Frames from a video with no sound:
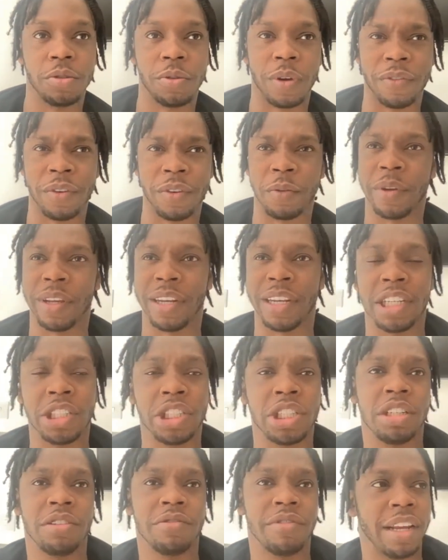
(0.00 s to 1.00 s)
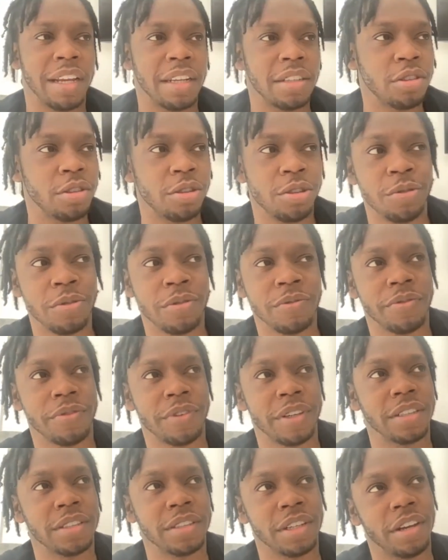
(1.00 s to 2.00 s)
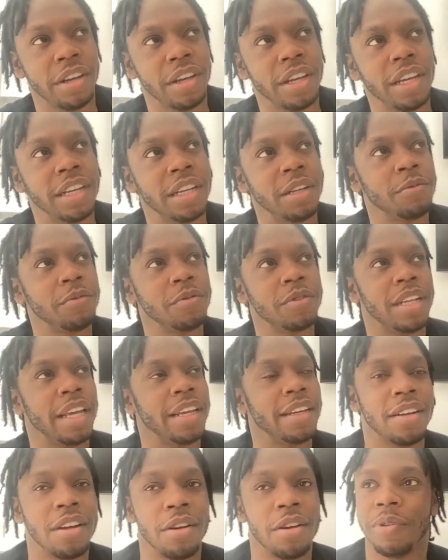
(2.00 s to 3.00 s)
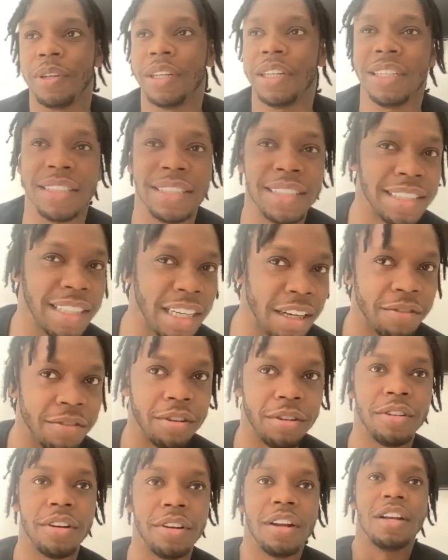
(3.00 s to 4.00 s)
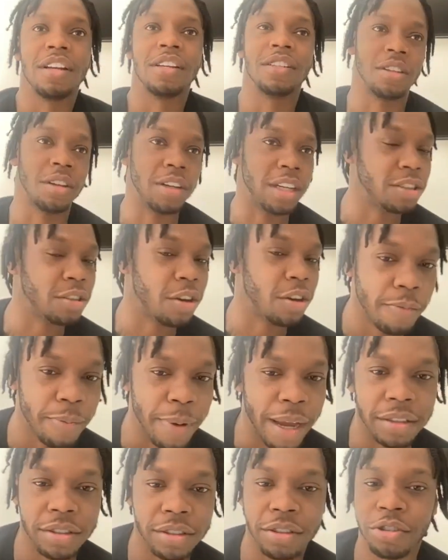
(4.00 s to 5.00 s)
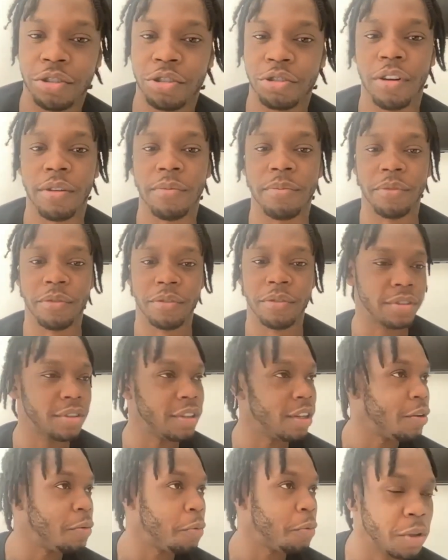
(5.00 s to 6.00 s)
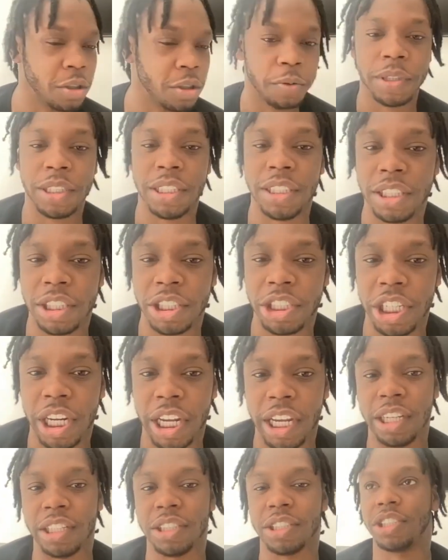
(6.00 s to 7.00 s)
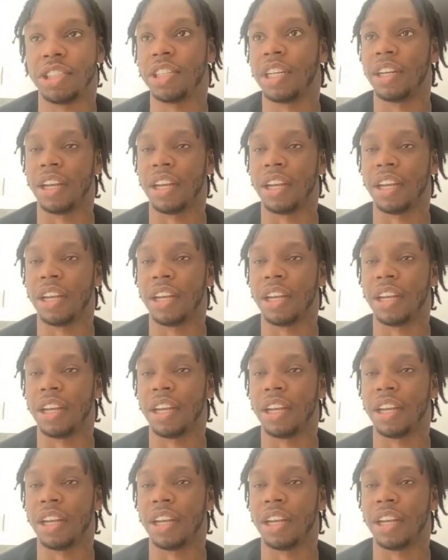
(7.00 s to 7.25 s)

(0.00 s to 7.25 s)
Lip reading: I think we initially rated 2 on Think Dirty, and then we was like, no, we need 0. So let's go back to the drawing board. What do we need to change?